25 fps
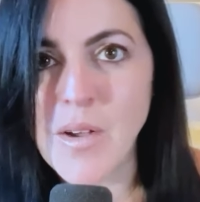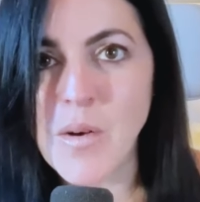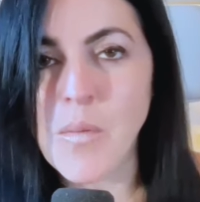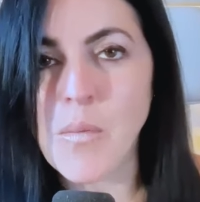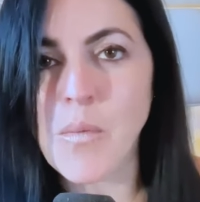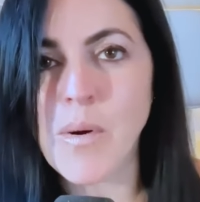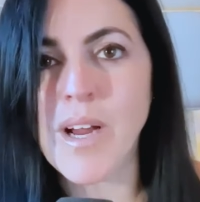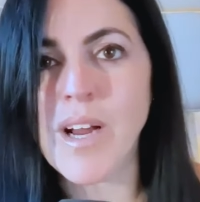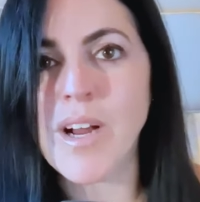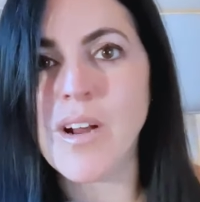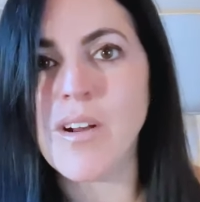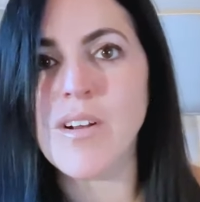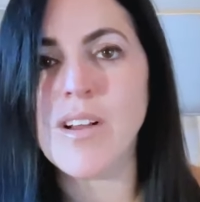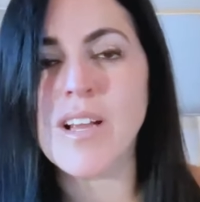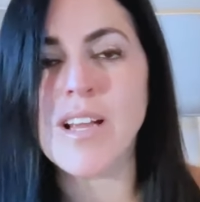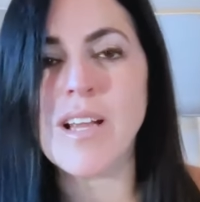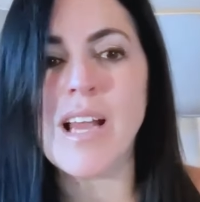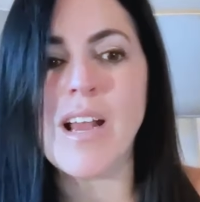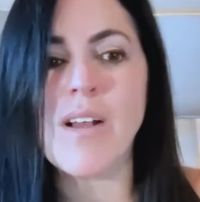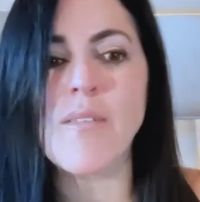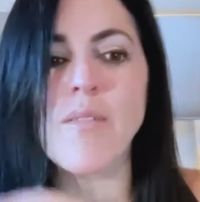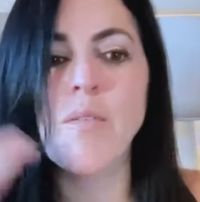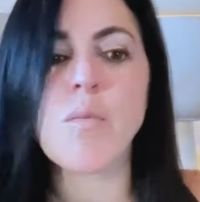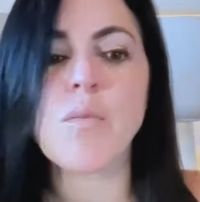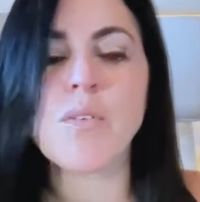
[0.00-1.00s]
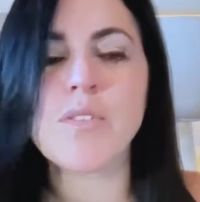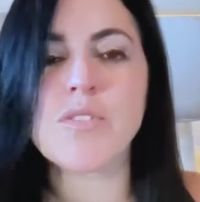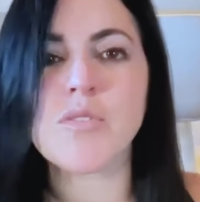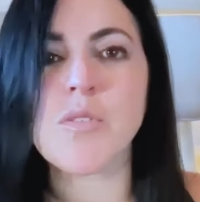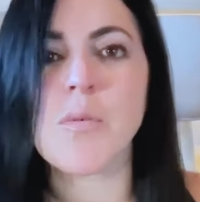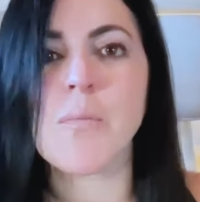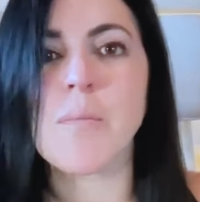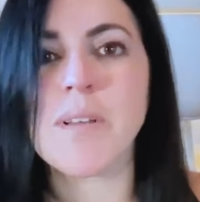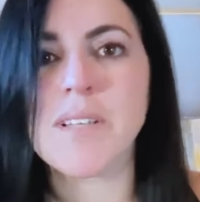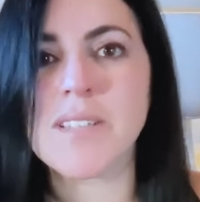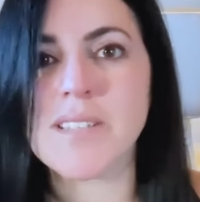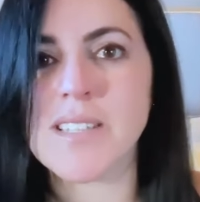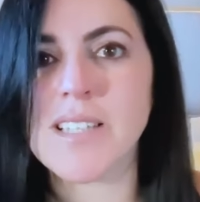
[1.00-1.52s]
where everyone's
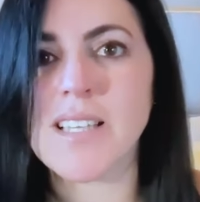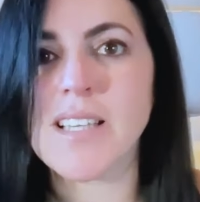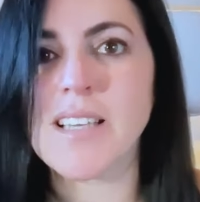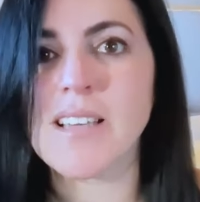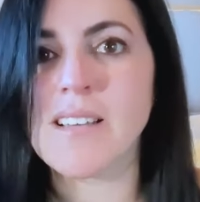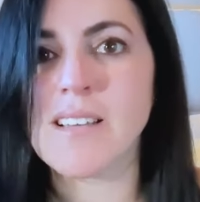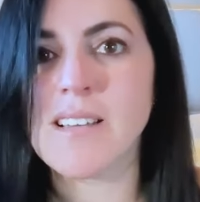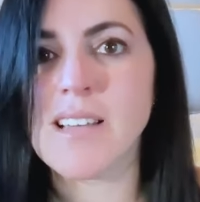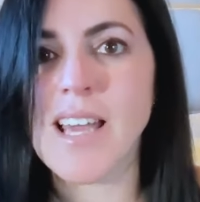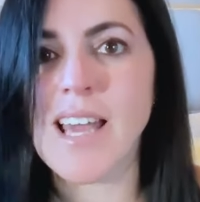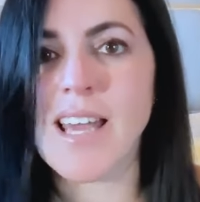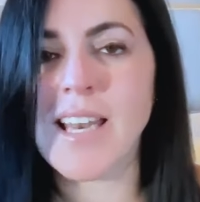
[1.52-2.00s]
so busy